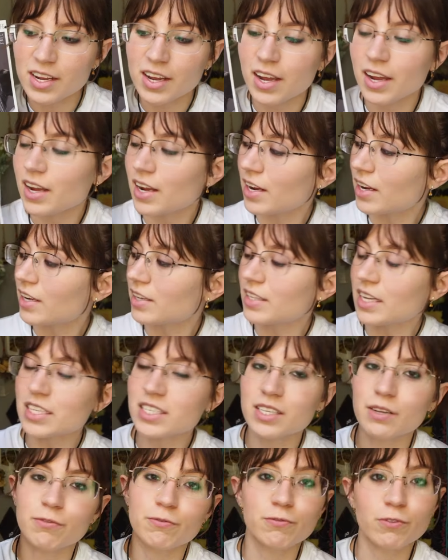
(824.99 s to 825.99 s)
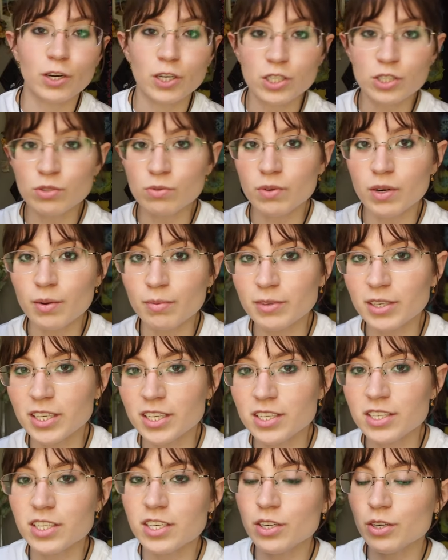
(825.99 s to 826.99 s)
And that's the first one I'm
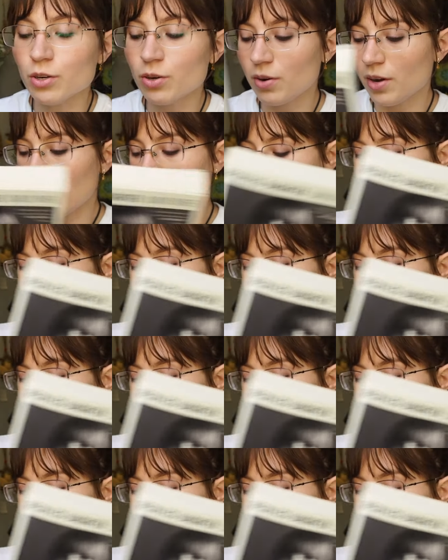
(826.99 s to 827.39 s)
going to do.